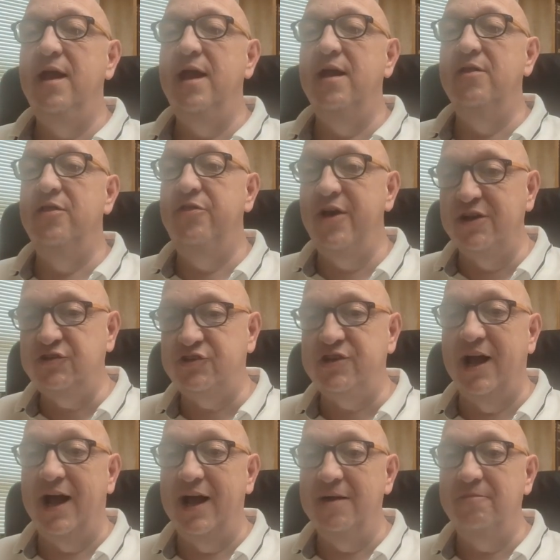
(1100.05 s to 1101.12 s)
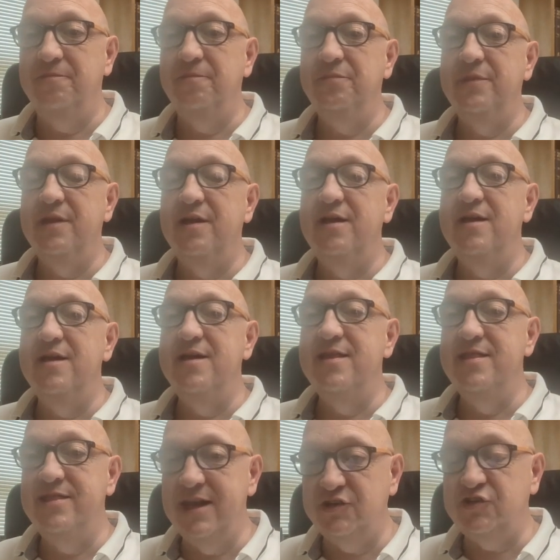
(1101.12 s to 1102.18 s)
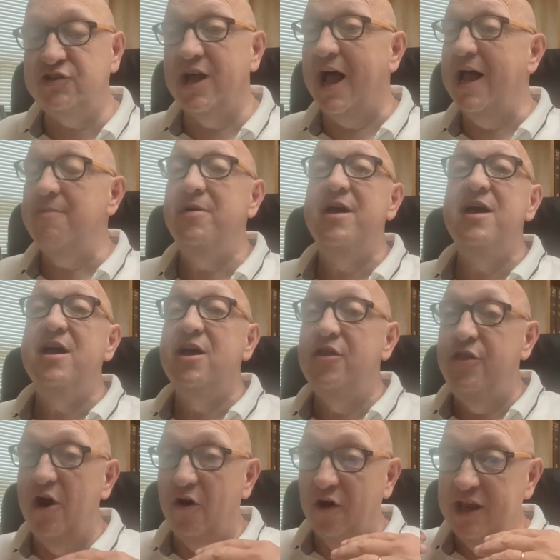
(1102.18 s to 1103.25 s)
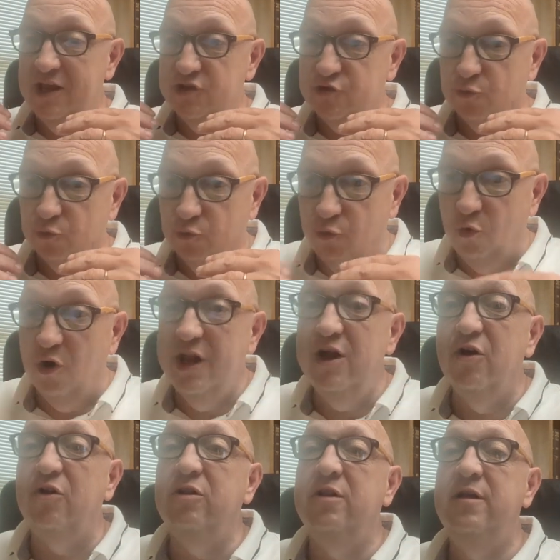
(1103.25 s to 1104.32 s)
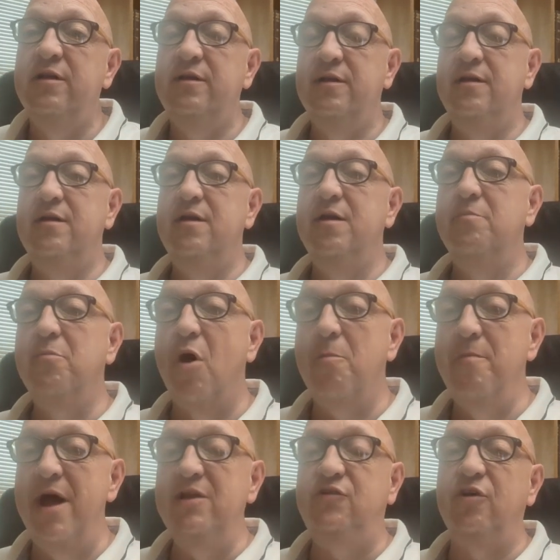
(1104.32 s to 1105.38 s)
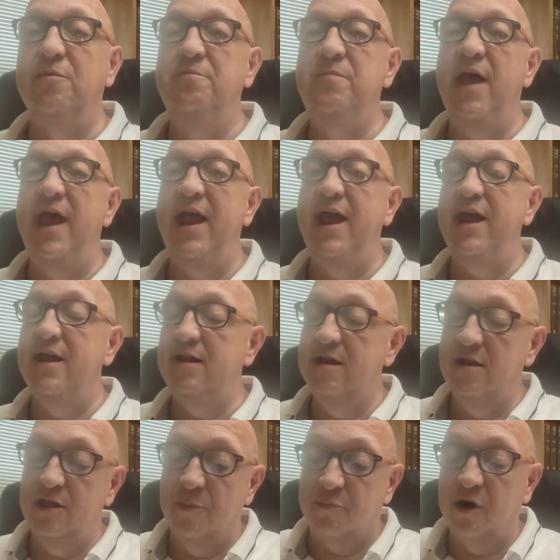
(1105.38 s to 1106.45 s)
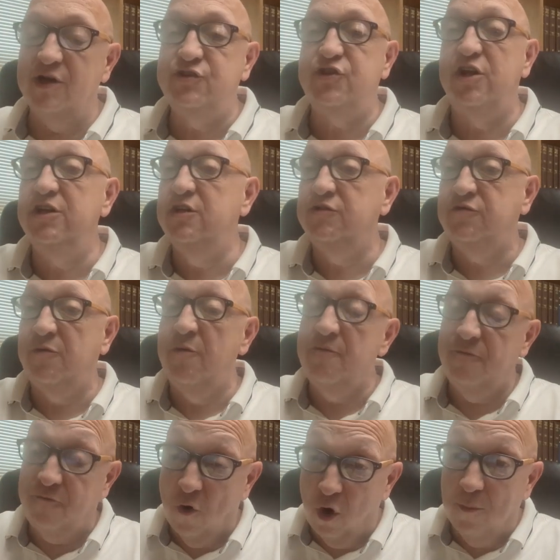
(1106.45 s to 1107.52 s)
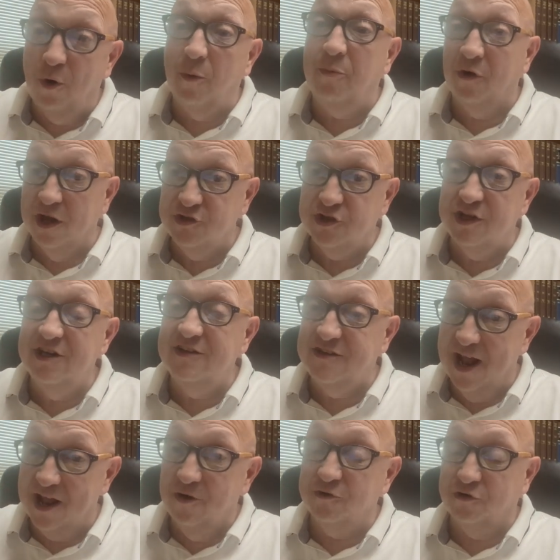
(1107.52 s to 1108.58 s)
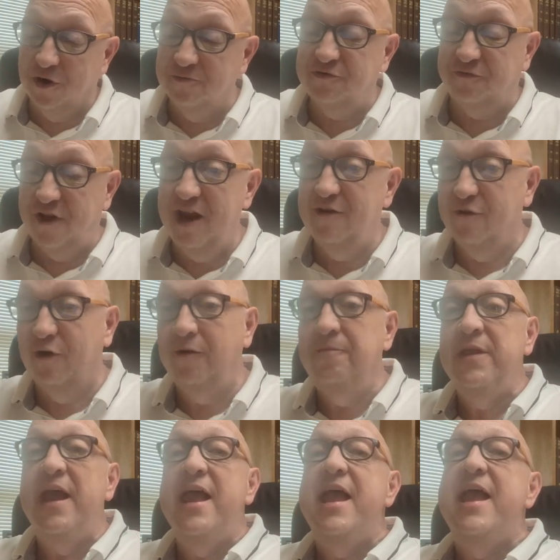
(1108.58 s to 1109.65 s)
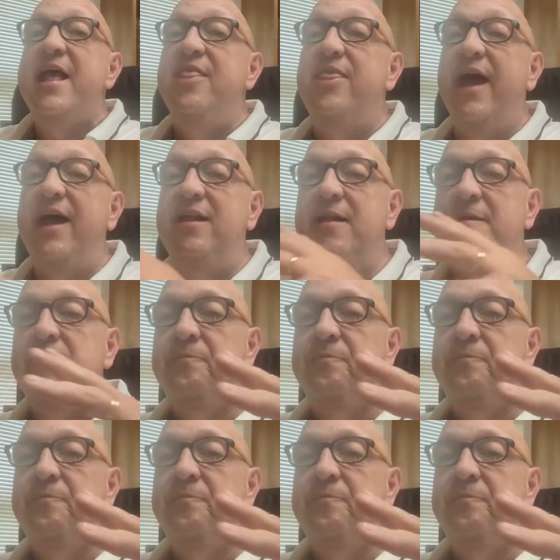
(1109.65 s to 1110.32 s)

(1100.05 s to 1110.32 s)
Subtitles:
And this time there is real momentum in the former president Donald Trump's favor that